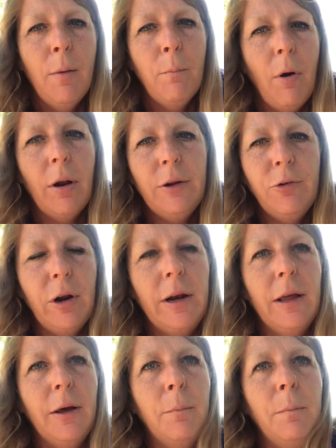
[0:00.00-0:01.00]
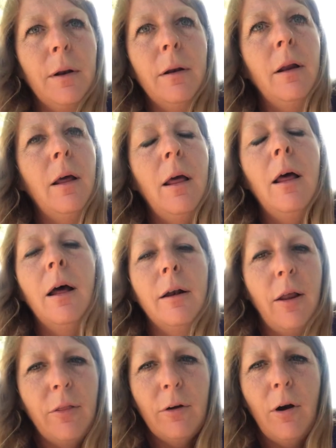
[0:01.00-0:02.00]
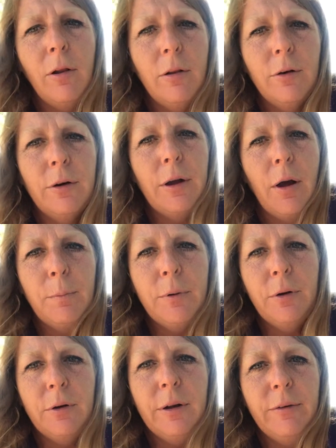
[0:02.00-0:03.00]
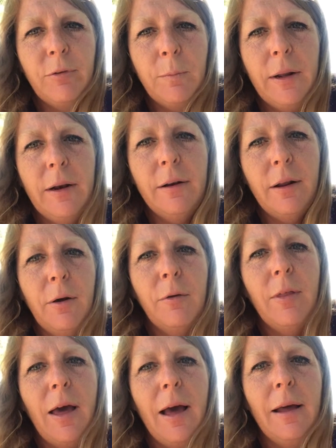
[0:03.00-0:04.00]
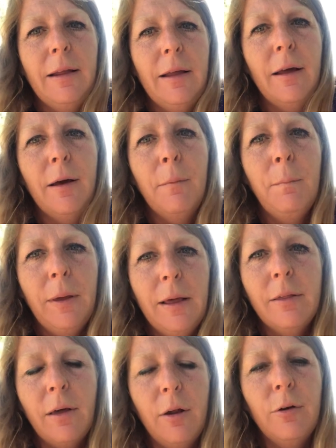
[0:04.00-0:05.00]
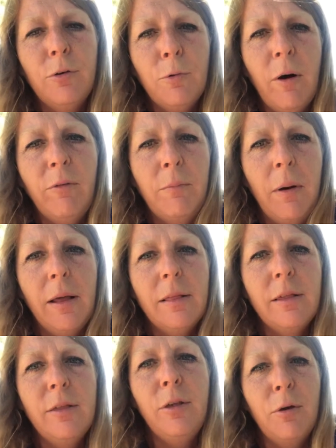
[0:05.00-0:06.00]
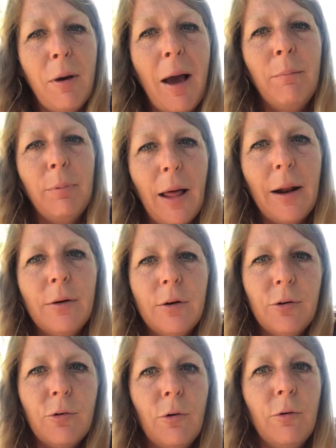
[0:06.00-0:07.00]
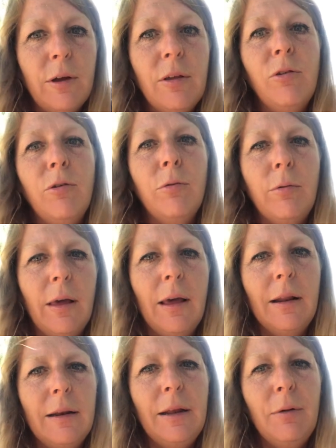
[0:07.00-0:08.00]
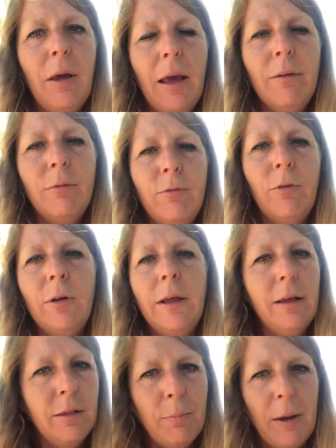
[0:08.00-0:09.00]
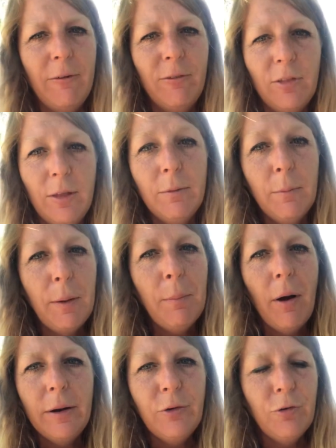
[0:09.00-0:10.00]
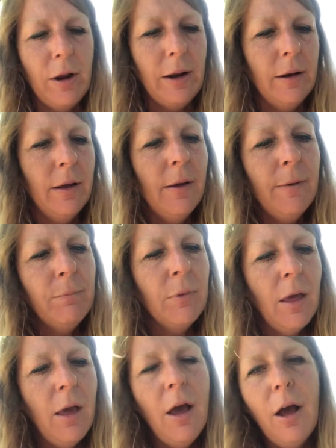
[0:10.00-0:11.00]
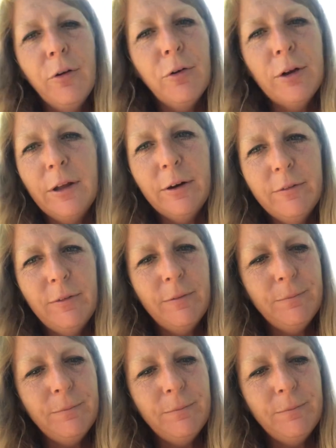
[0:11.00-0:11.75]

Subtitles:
potty training him. But another learning opportunity for me to know that pigs under 12 months do have bladder control issues, and you can't fully expect for them to be potty trained under a year.